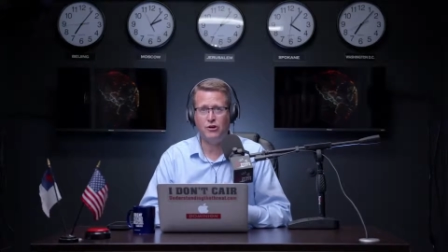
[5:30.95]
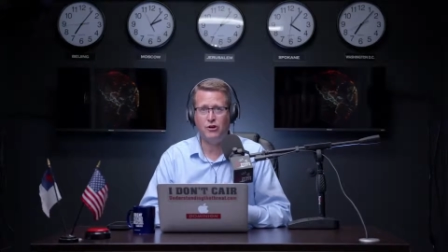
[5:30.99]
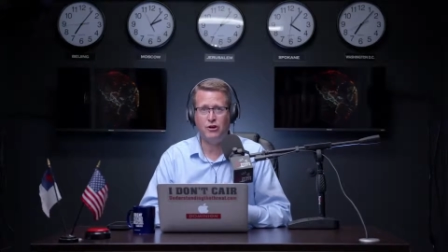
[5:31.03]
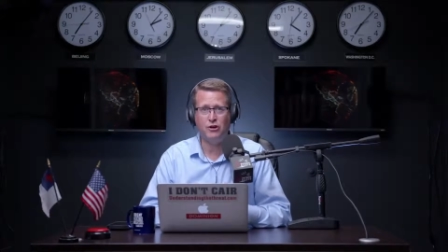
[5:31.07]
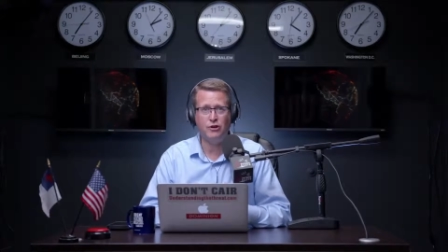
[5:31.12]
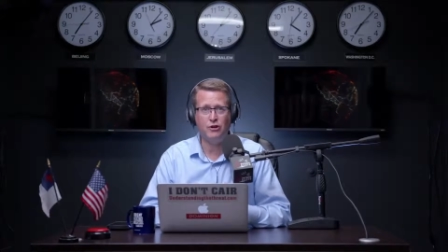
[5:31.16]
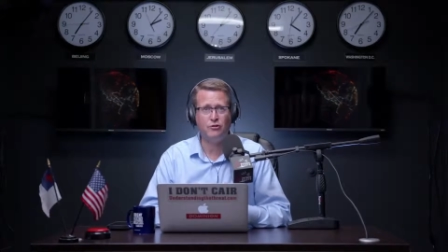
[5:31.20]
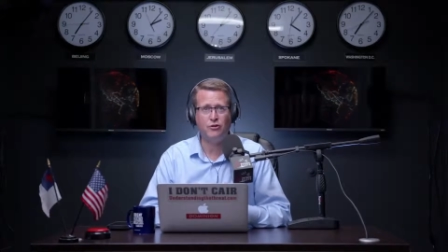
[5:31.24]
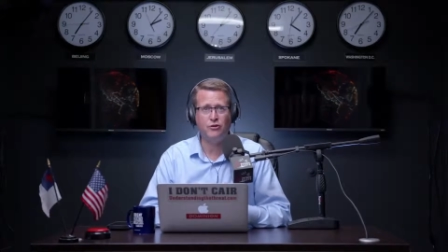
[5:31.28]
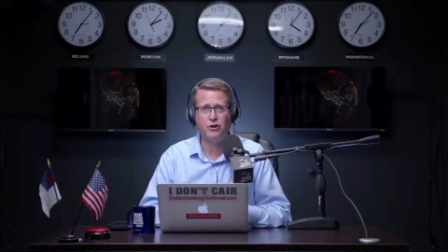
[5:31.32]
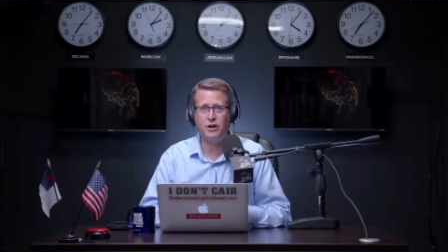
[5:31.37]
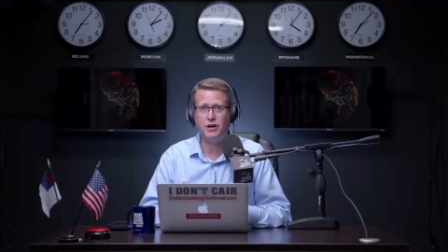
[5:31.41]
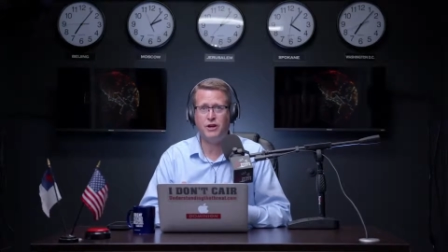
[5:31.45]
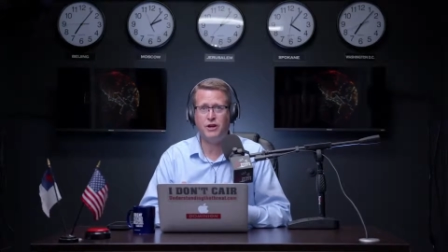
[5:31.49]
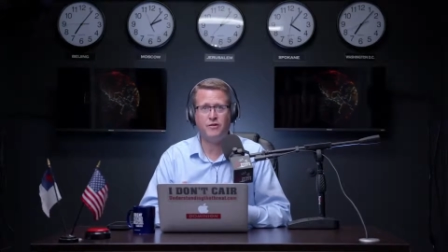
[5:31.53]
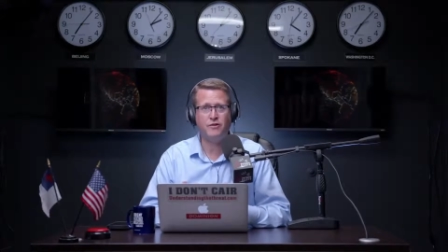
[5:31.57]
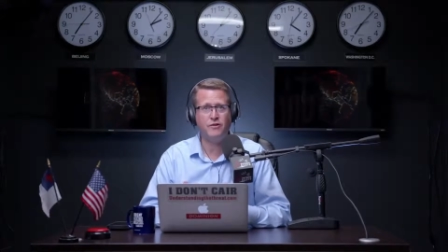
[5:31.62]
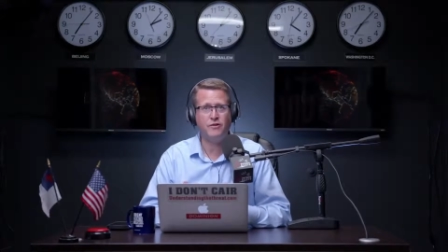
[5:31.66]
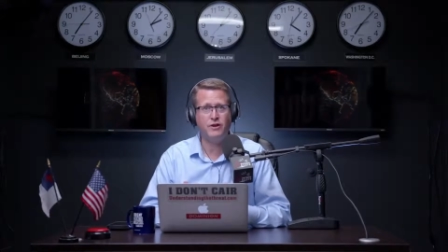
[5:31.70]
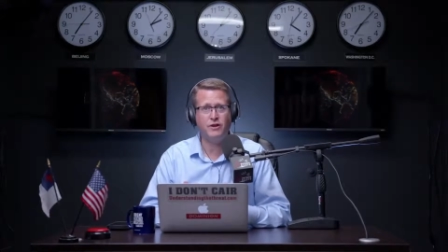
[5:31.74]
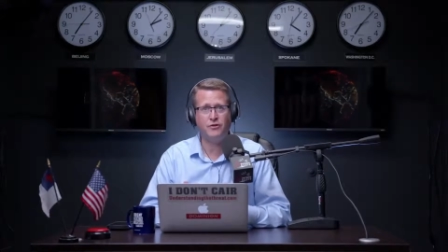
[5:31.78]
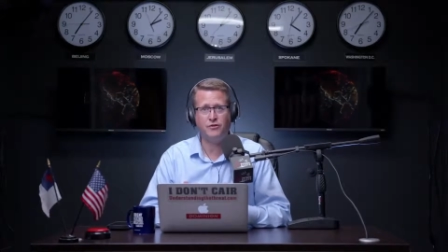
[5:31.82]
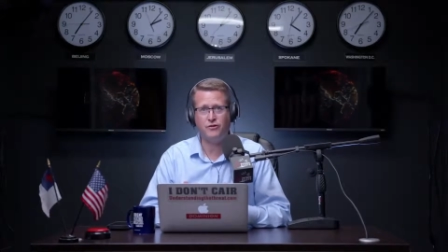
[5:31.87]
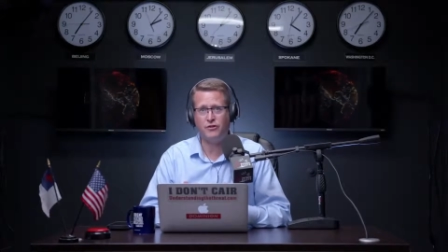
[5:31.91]
you think
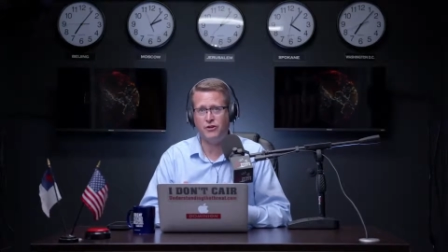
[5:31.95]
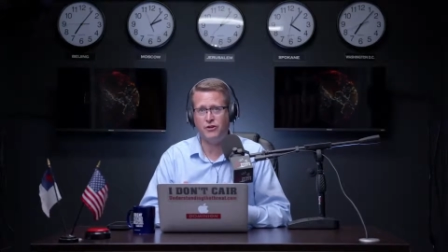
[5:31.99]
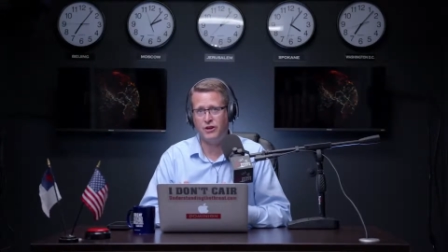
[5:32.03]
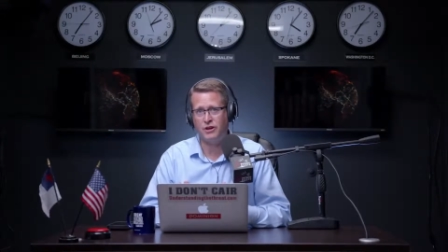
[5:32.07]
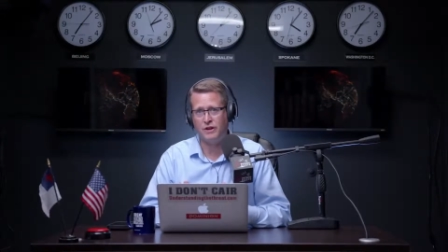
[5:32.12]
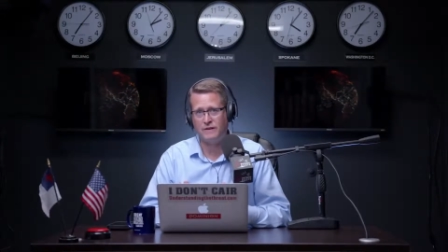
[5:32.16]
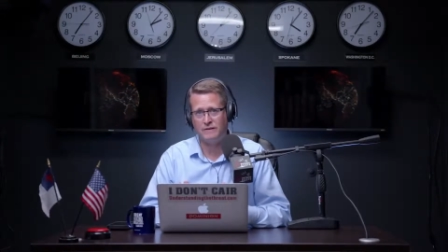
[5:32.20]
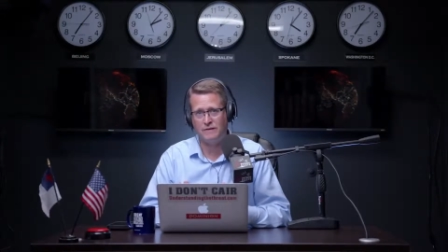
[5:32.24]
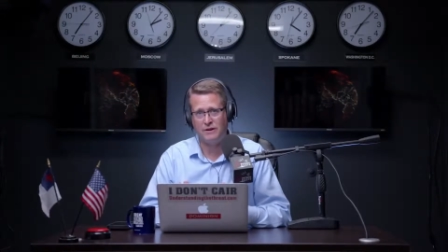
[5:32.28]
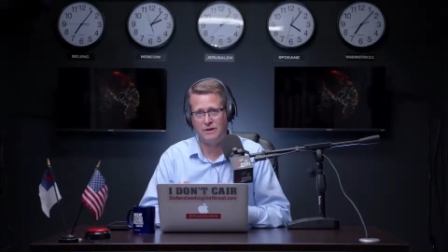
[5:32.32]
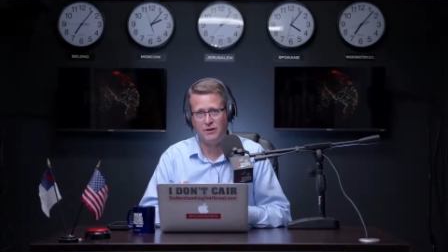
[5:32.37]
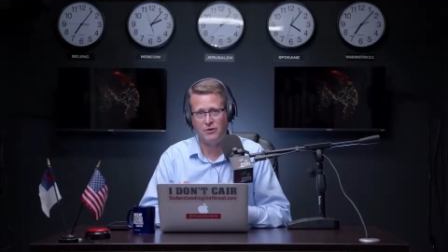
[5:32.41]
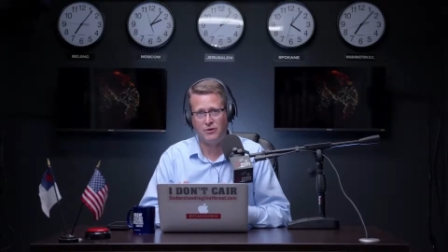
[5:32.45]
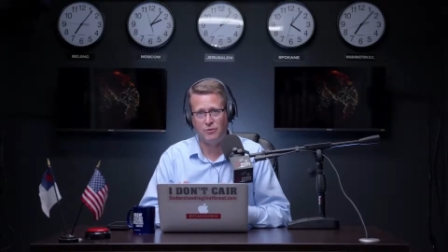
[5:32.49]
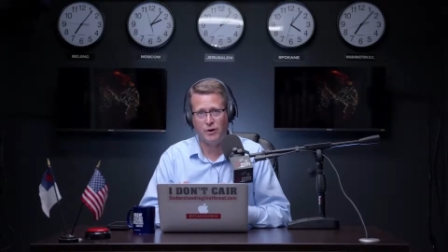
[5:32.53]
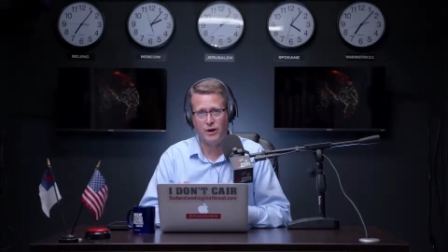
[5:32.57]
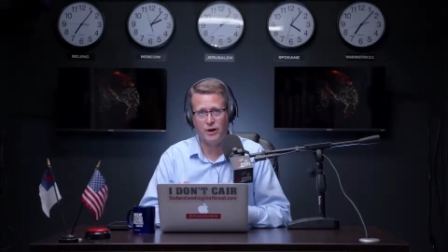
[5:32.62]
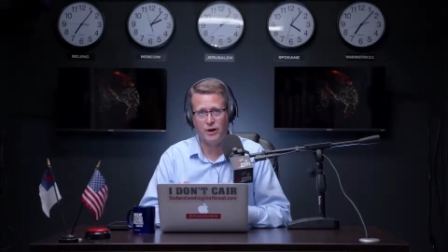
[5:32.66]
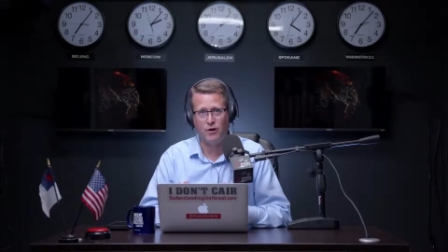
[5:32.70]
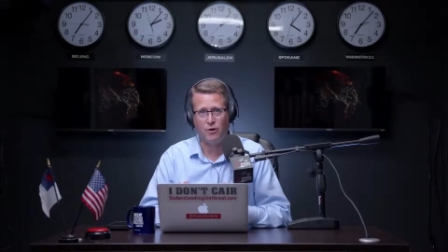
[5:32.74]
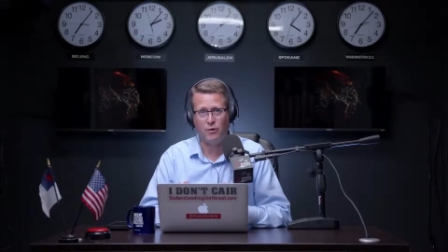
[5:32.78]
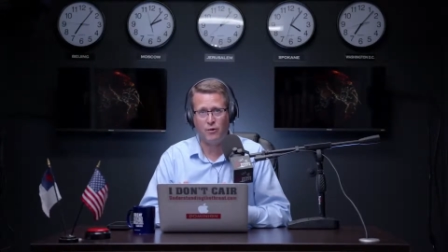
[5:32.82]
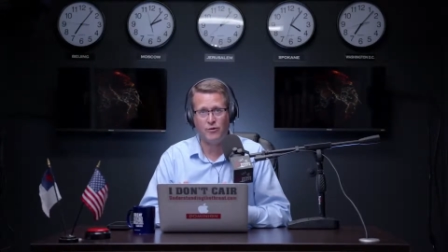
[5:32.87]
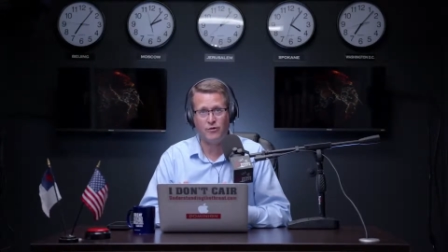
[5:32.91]
everything's going to continue the
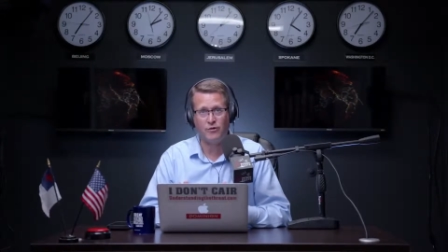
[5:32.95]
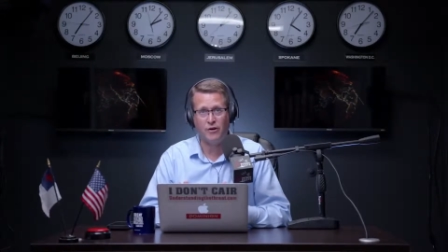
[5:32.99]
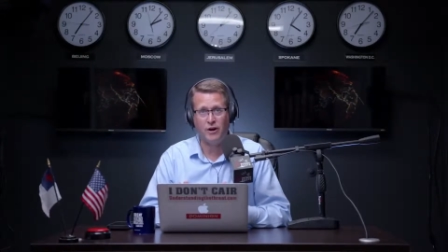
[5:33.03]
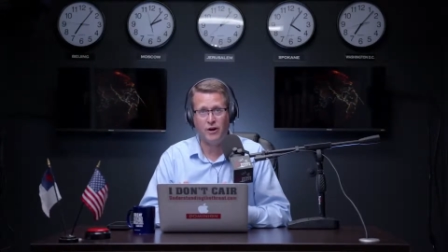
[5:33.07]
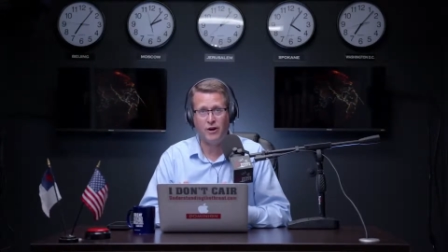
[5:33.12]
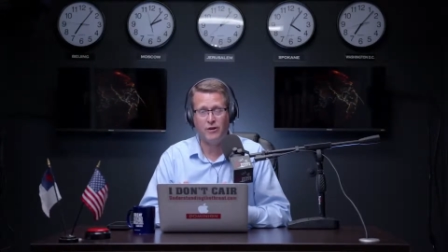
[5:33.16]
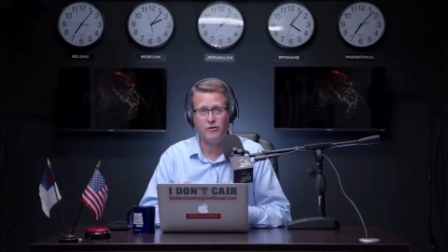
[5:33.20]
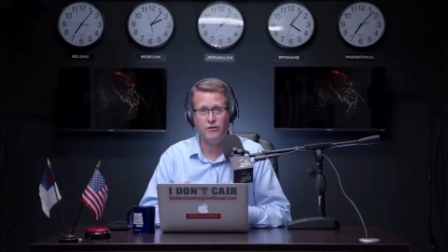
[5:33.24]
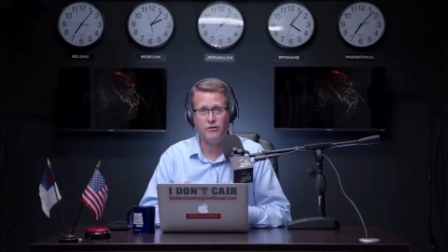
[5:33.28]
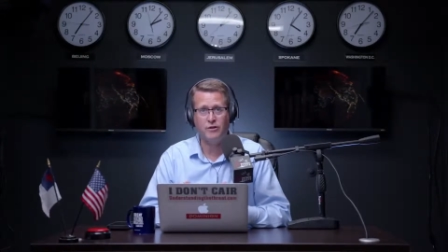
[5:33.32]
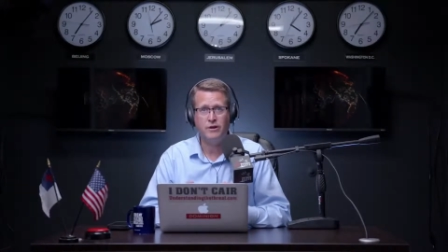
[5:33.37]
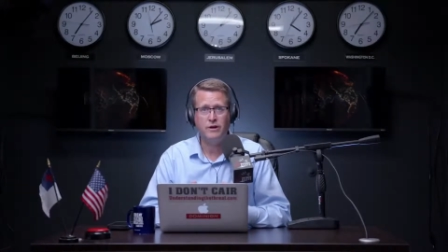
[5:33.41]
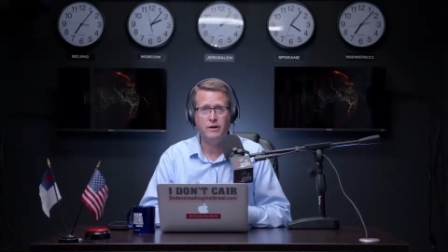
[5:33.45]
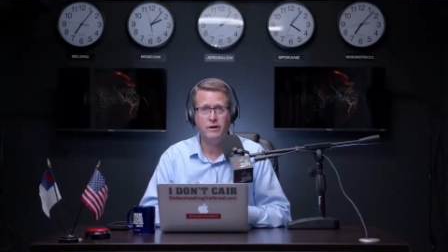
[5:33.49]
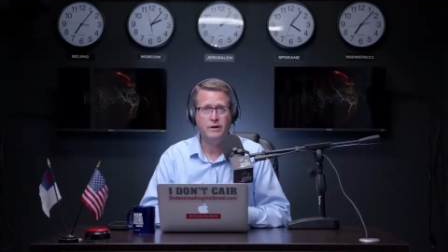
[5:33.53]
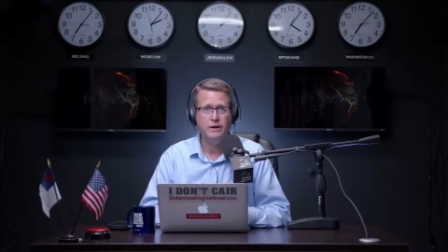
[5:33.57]
way it always has,